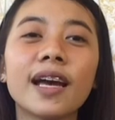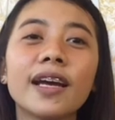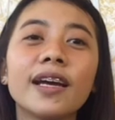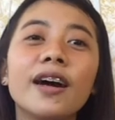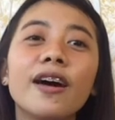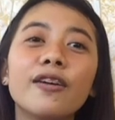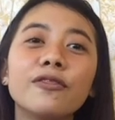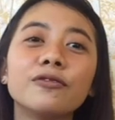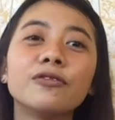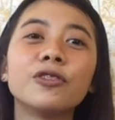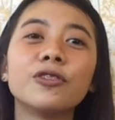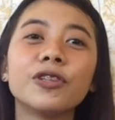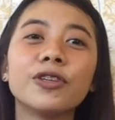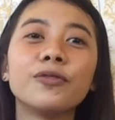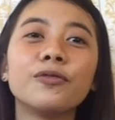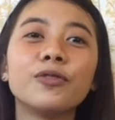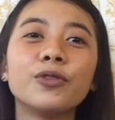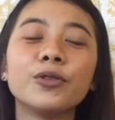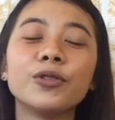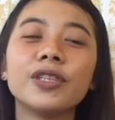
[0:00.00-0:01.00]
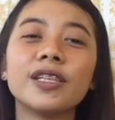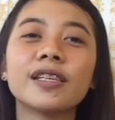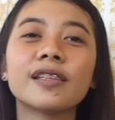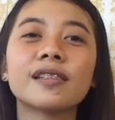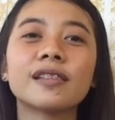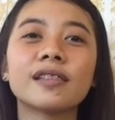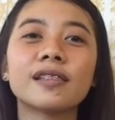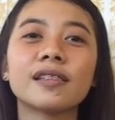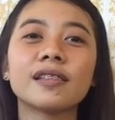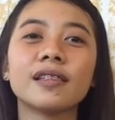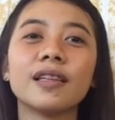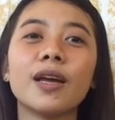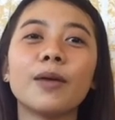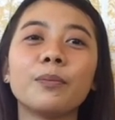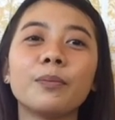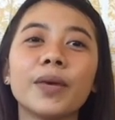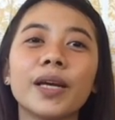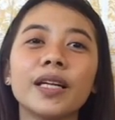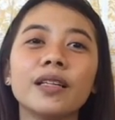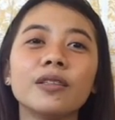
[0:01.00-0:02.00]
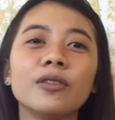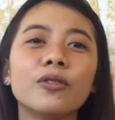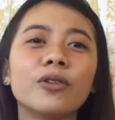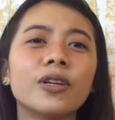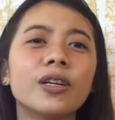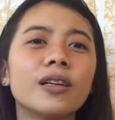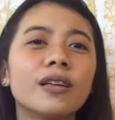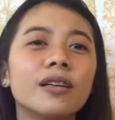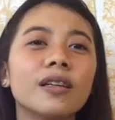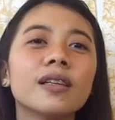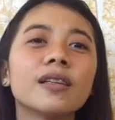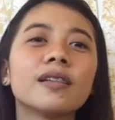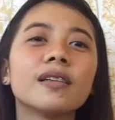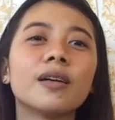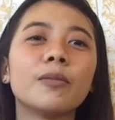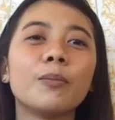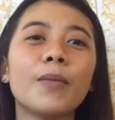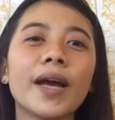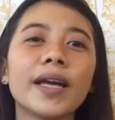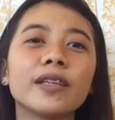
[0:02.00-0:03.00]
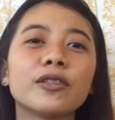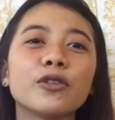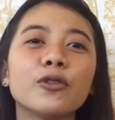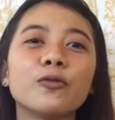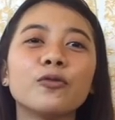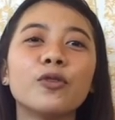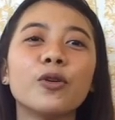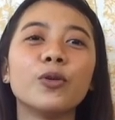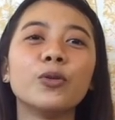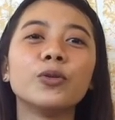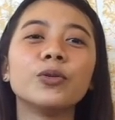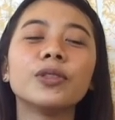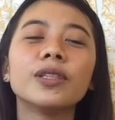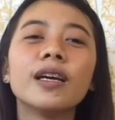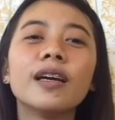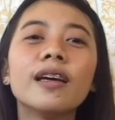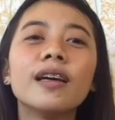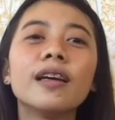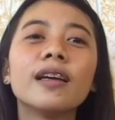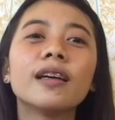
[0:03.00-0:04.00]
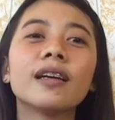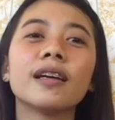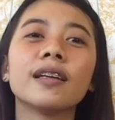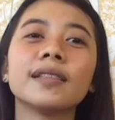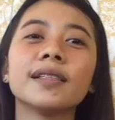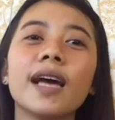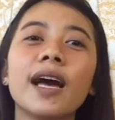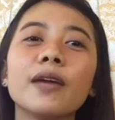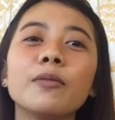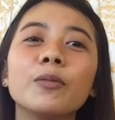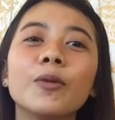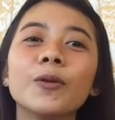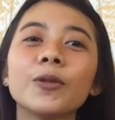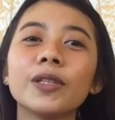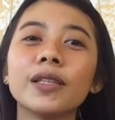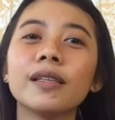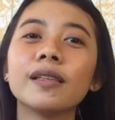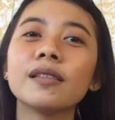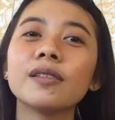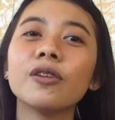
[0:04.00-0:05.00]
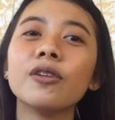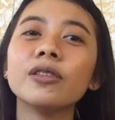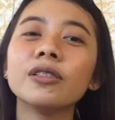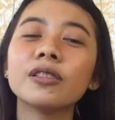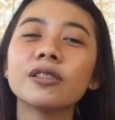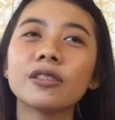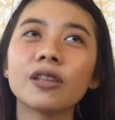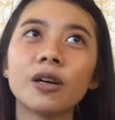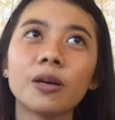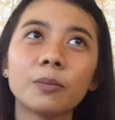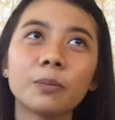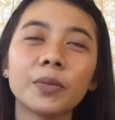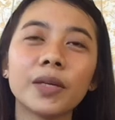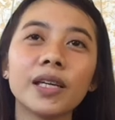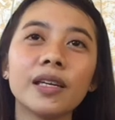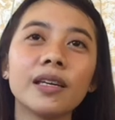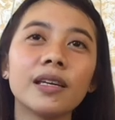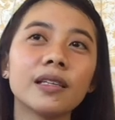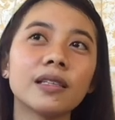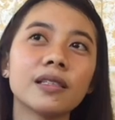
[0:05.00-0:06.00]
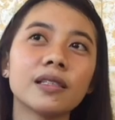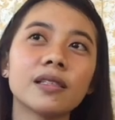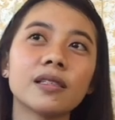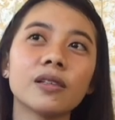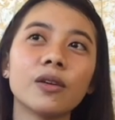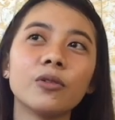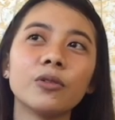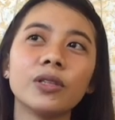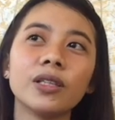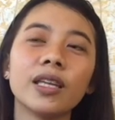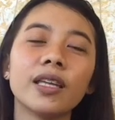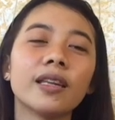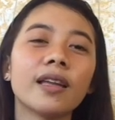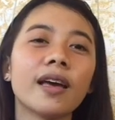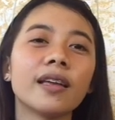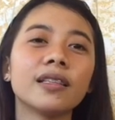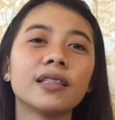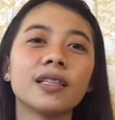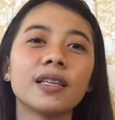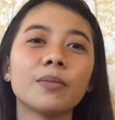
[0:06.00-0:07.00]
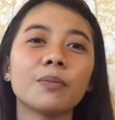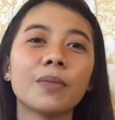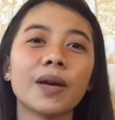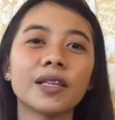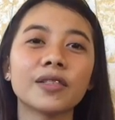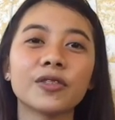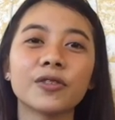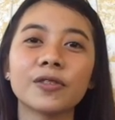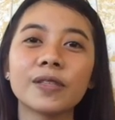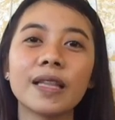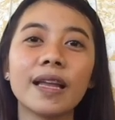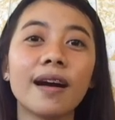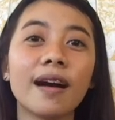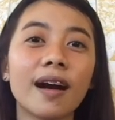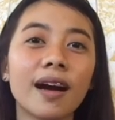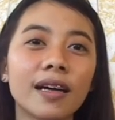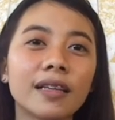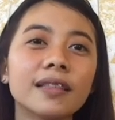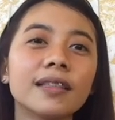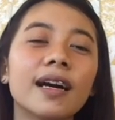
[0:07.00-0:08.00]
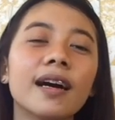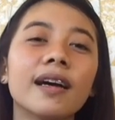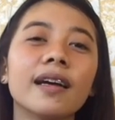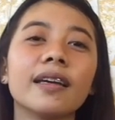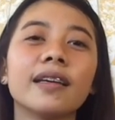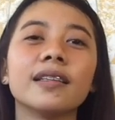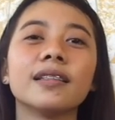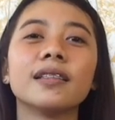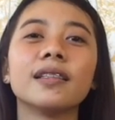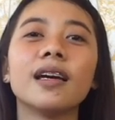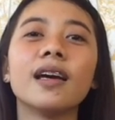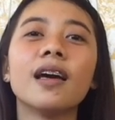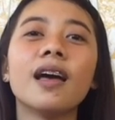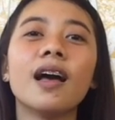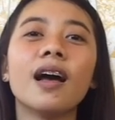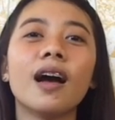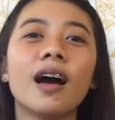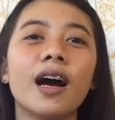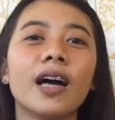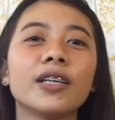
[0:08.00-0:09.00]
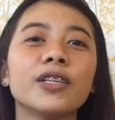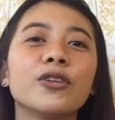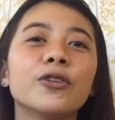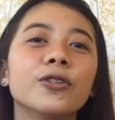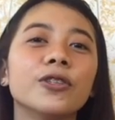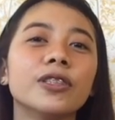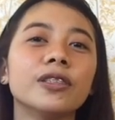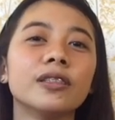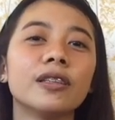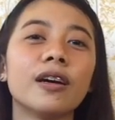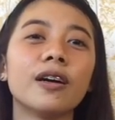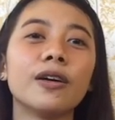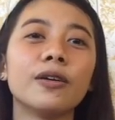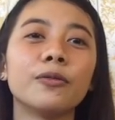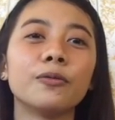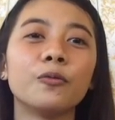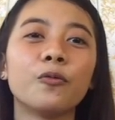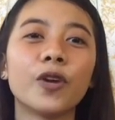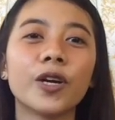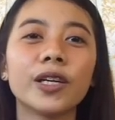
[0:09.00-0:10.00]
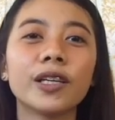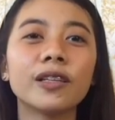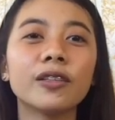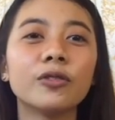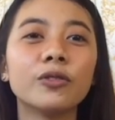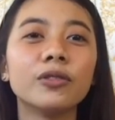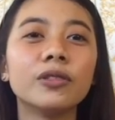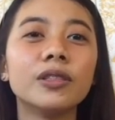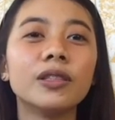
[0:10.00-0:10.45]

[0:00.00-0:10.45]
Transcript: have to review this lapel or microphone. Kasi I bought this on Shoppee. It is only 90 pesos lang ata. And ayun, very good